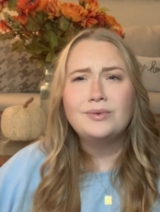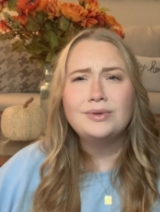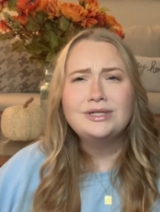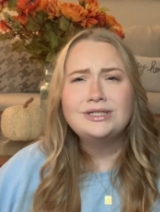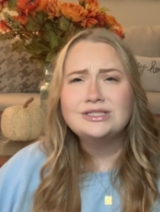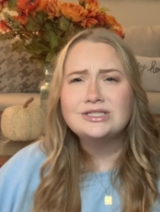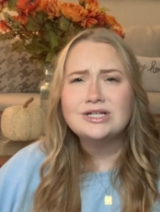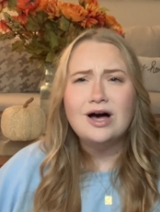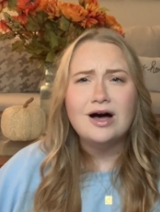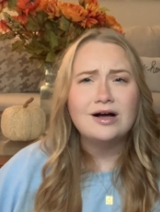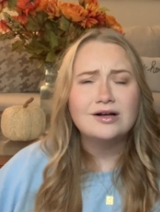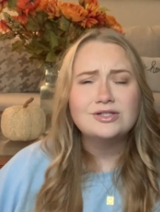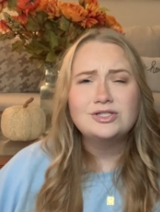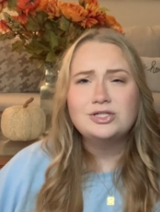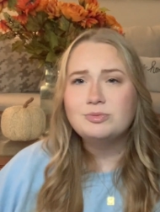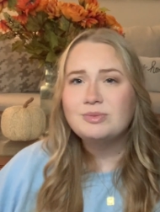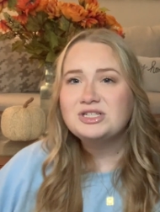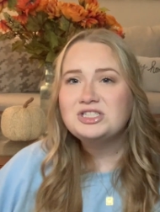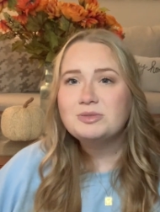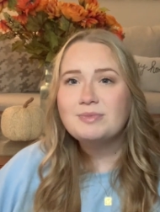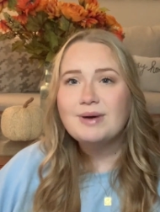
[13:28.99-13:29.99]
going to talk too
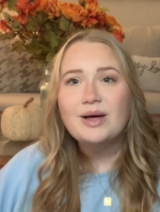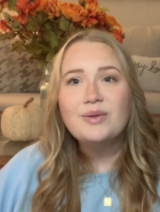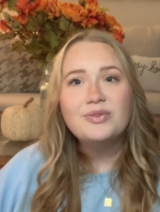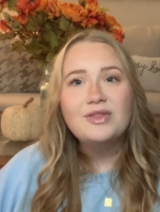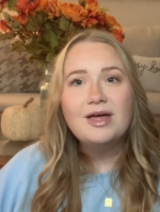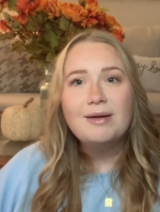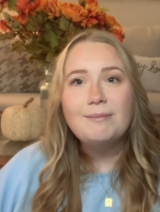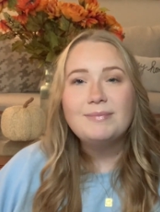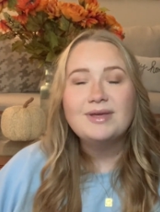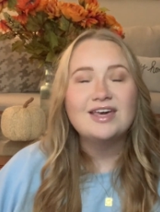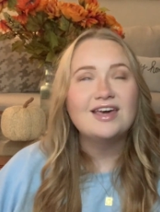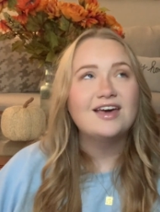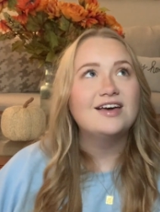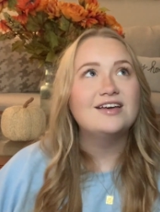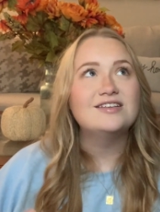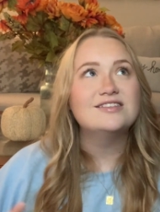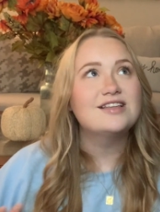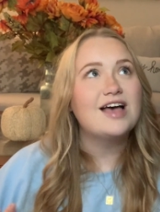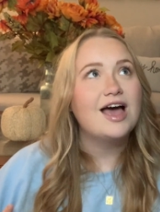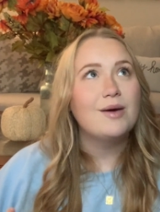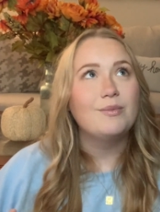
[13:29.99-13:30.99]
much about them
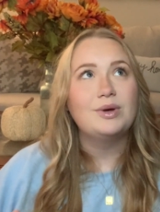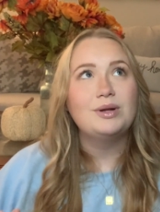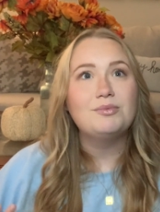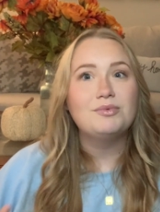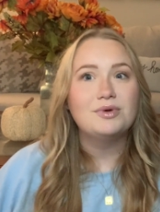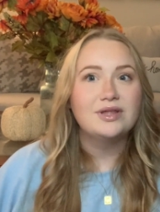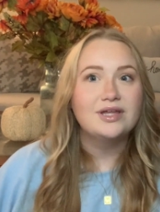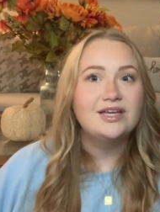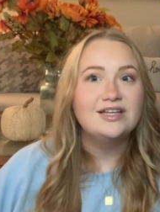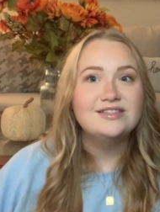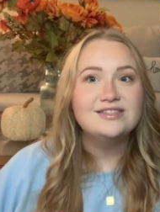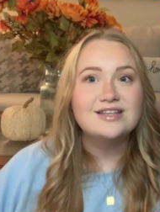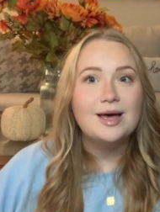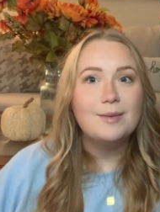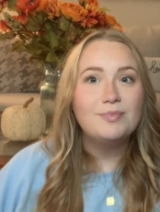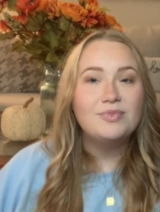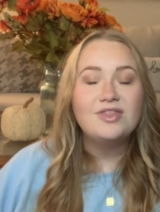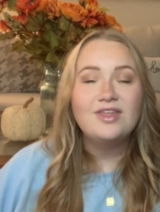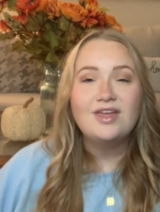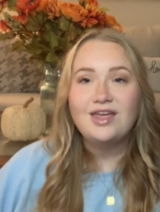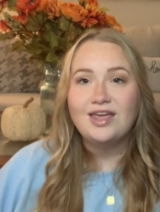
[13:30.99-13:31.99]
because I went really in
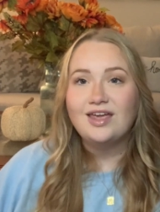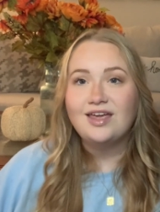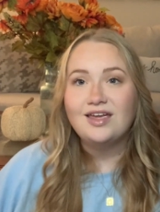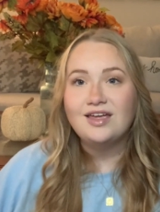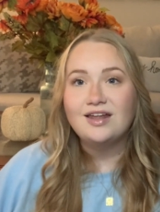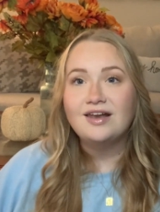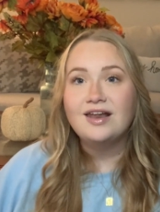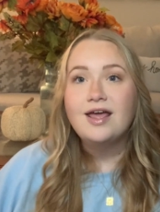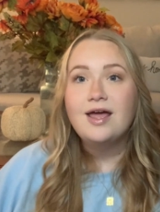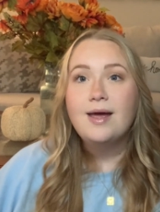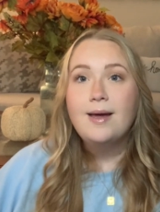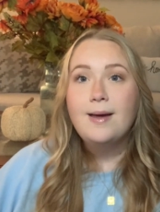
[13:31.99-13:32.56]
depth in